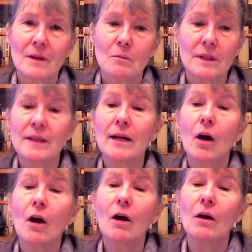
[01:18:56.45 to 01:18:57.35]
But they
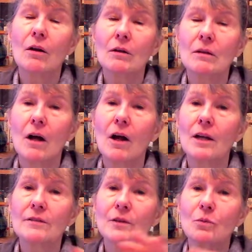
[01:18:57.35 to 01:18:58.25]
all
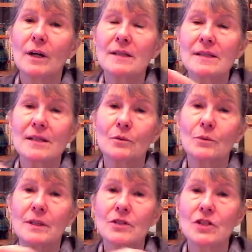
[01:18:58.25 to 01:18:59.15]
of the ones that
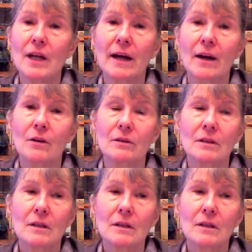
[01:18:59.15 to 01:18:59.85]
reached out